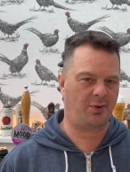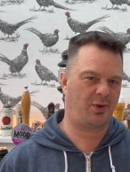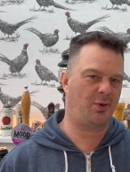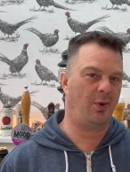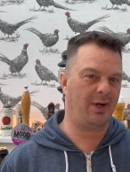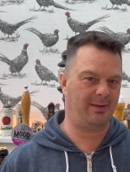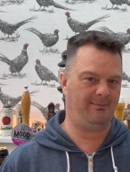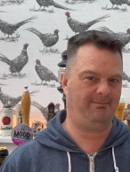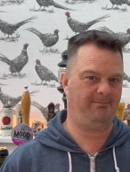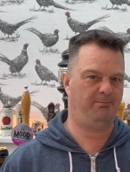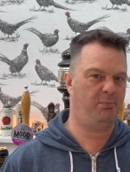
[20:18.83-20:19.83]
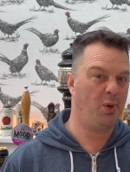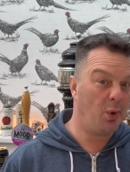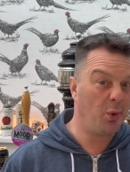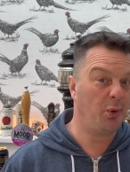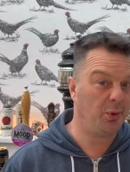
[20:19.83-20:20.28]
quite
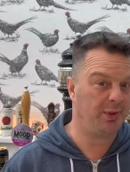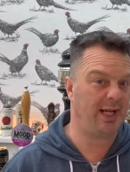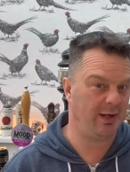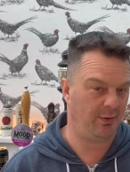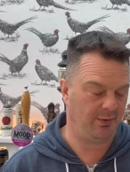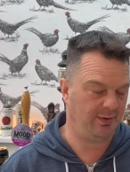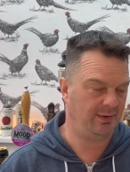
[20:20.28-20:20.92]
poor now